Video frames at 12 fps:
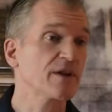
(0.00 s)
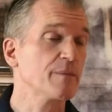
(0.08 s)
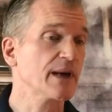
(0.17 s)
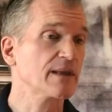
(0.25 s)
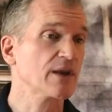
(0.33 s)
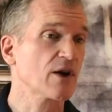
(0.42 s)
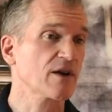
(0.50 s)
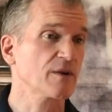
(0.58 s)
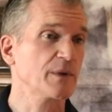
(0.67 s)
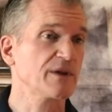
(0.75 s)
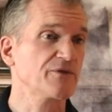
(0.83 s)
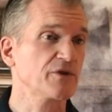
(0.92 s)
going to make the
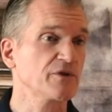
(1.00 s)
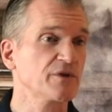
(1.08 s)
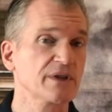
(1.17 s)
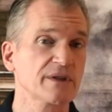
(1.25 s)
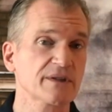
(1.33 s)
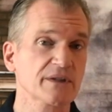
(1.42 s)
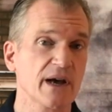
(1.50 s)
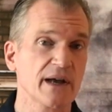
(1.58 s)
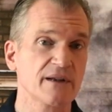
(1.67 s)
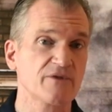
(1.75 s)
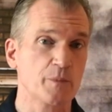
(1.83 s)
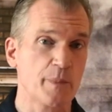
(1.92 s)
argument if you're using this
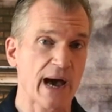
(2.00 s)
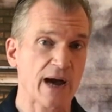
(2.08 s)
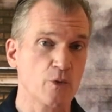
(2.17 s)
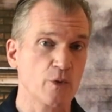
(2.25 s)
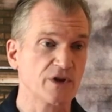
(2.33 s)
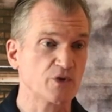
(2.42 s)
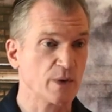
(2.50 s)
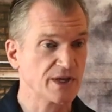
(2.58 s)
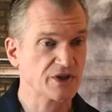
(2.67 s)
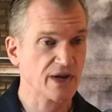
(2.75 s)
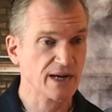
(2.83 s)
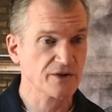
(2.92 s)
kind of a backwoods
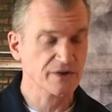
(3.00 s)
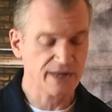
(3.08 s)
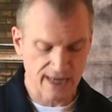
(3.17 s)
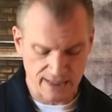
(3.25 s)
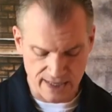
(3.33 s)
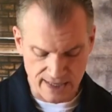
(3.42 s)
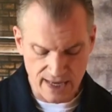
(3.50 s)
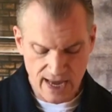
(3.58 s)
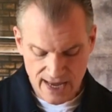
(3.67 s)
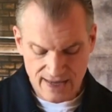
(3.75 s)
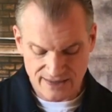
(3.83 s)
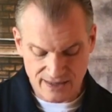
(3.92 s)
witch doctor technique,
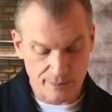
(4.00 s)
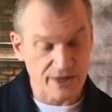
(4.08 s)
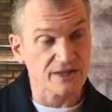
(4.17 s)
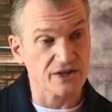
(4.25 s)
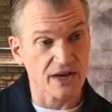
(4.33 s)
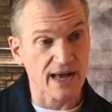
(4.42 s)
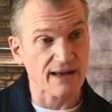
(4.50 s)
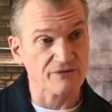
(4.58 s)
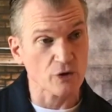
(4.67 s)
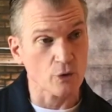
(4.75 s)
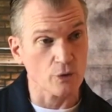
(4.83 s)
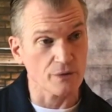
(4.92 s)
somebody's going to
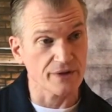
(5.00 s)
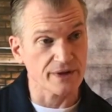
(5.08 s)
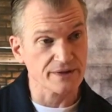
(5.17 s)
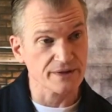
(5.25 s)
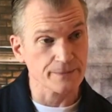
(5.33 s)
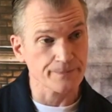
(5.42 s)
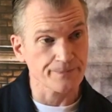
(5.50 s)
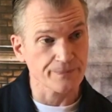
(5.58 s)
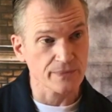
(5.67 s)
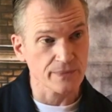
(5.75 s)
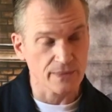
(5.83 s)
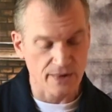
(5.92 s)
have to hold this.
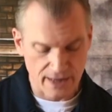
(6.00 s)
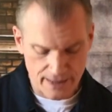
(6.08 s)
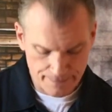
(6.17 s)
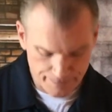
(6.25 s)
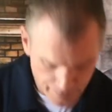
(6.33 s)
Okay?